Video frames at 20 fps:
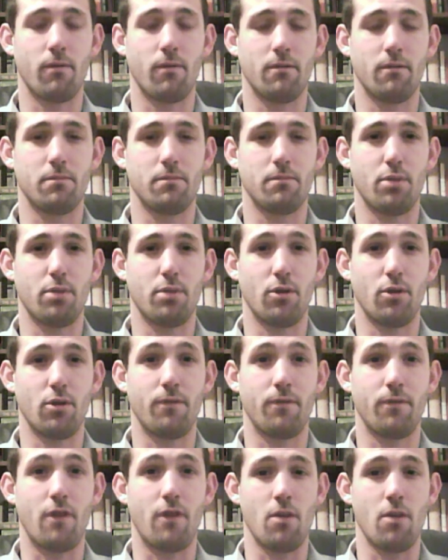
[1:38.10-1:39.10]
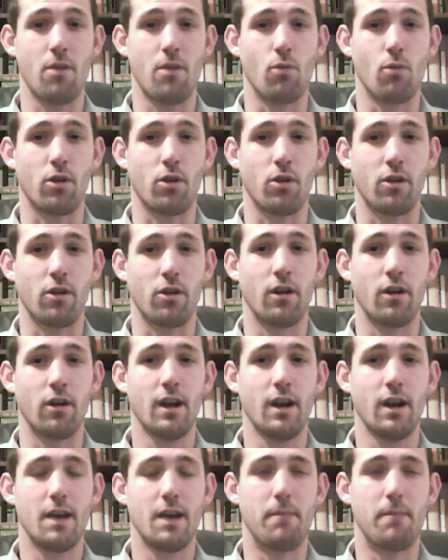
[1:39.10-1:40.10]
per farm worker
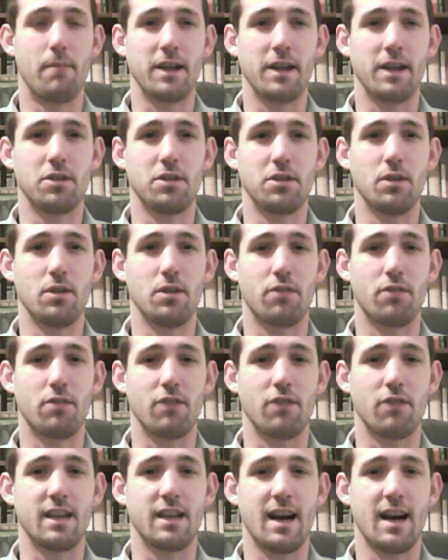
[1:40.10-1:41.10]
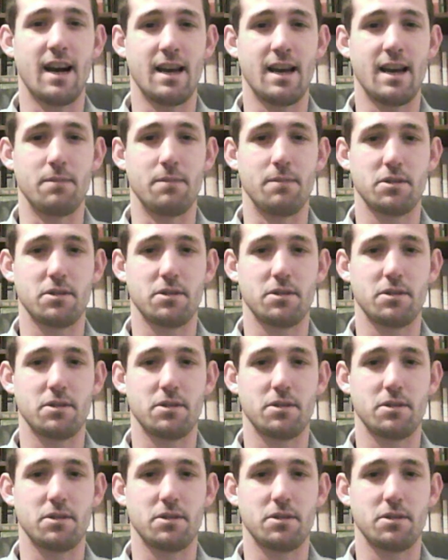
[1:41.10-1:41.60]
by 2 to 3 times.